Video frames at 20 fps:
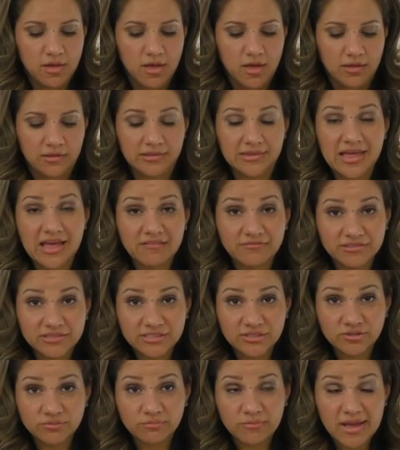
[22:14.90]

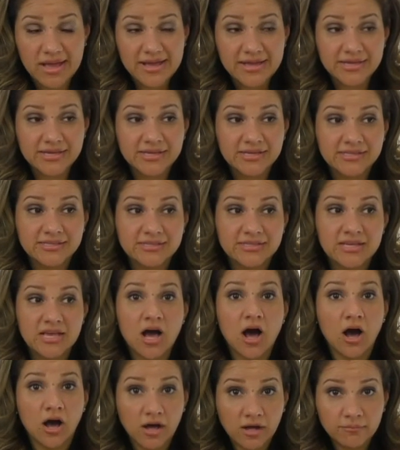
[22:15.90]
Lavalier mic
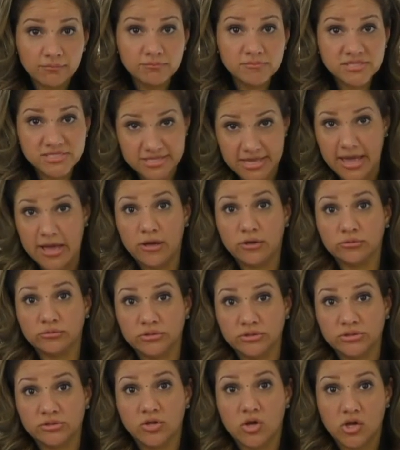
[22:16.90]
hum
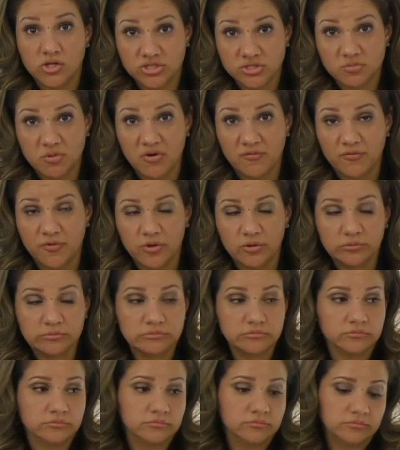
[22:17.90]
sound on smartphone.
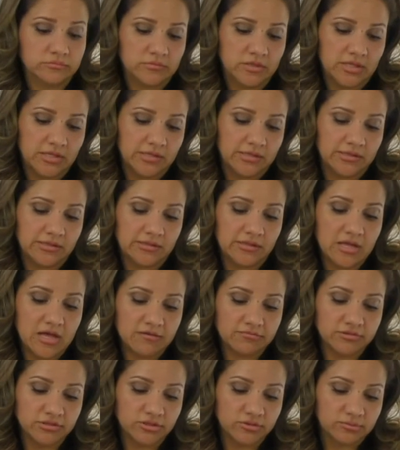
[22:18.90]

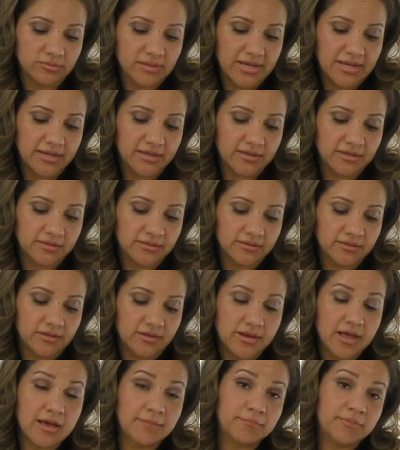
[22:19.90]
Lavalier mic
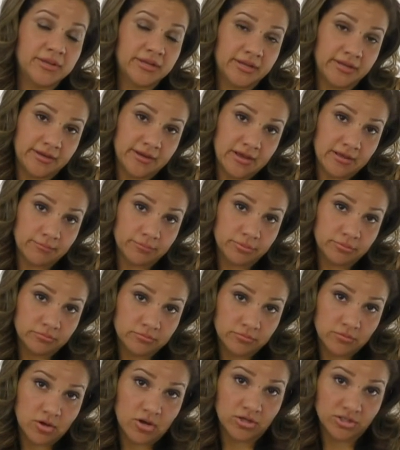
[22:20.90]
not picking up
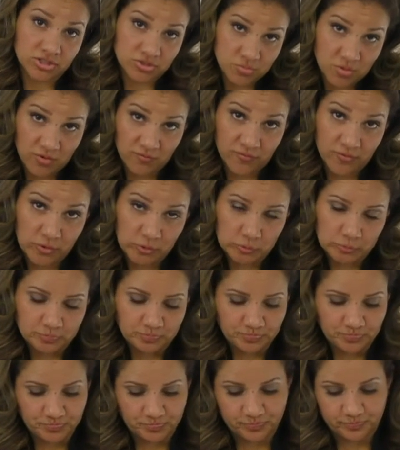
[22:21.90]
on smartphone.
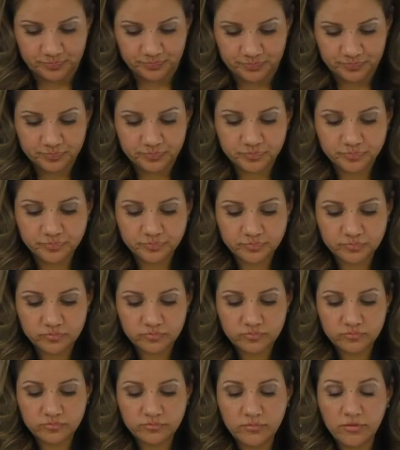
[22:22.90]

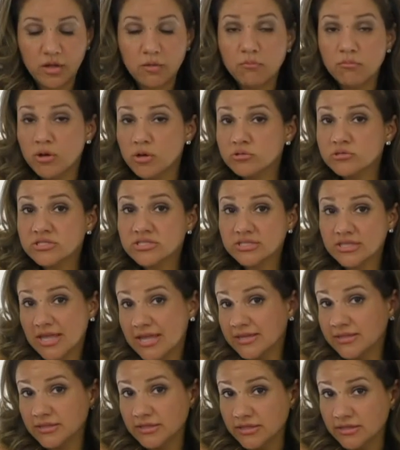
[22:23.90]
Most
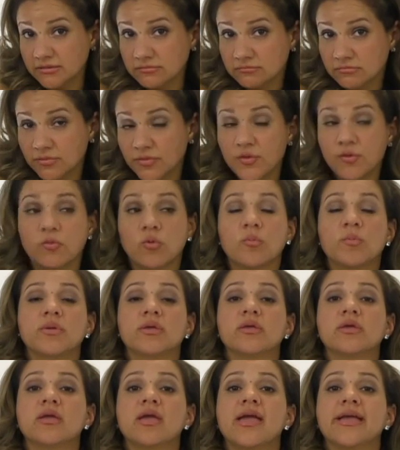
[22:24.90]
likely, there will
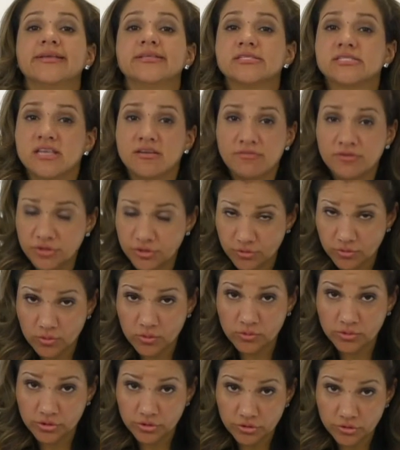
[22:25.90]
be a
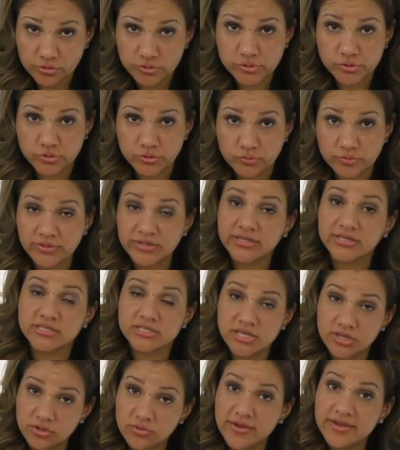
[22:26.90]
7-year-old on YouTube that can
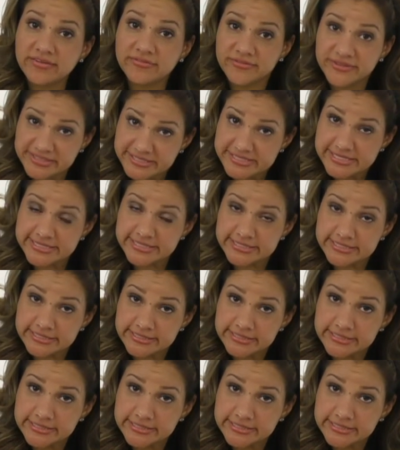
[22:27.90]
tell you how to fix it,